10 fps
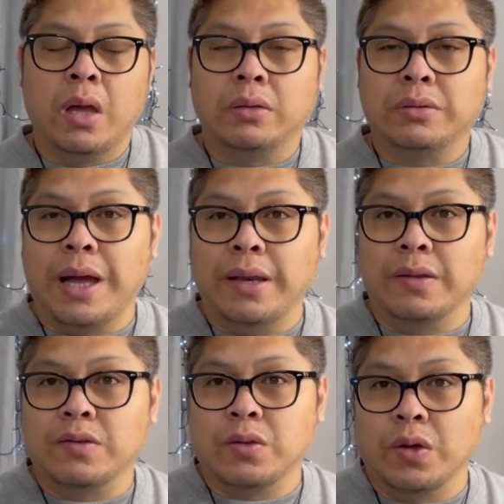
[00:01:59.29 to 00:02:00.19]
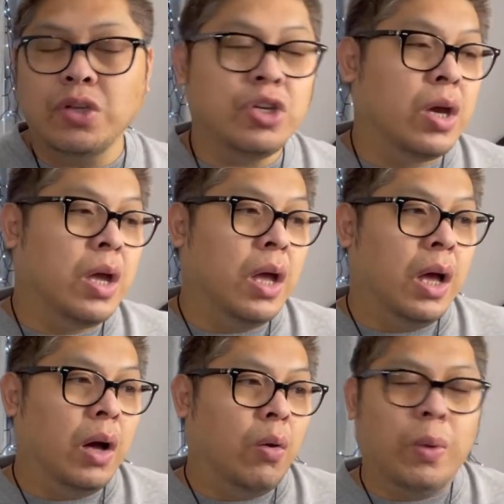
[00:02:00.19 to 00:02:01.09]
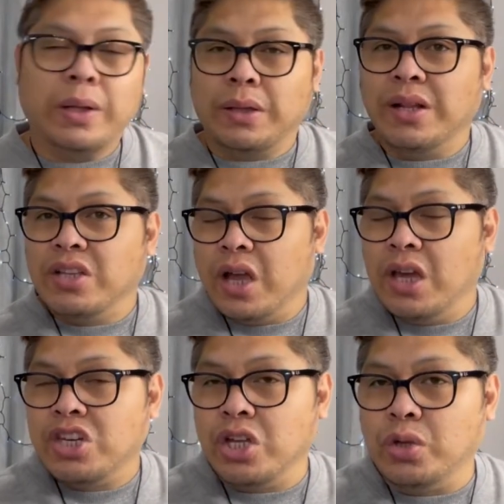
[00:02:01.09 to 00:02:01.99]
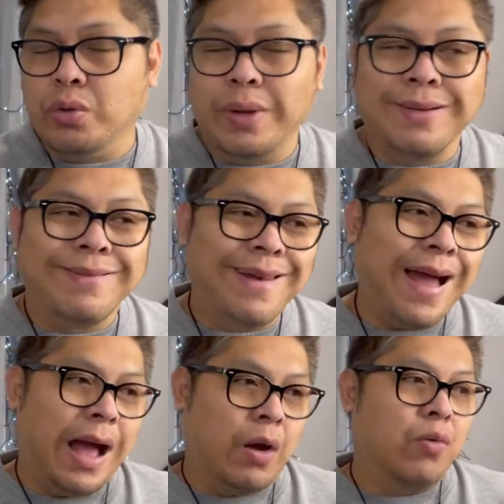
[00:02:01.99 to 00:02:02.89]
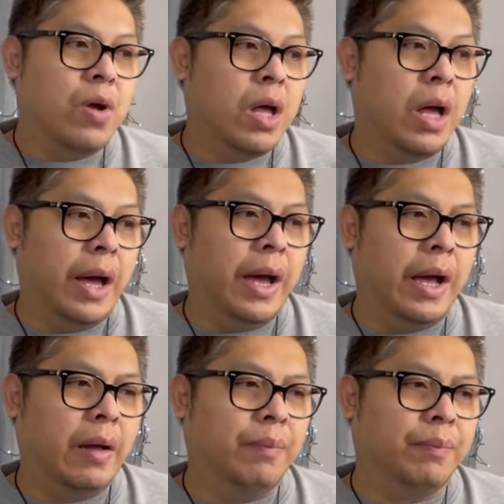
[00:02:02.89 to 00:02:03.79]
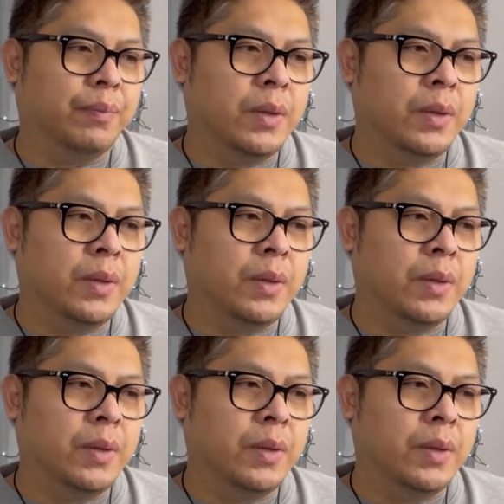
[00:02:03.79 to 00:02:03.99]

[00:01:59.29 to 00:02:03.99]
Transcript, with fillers: talent search, what else is she doing now? Um,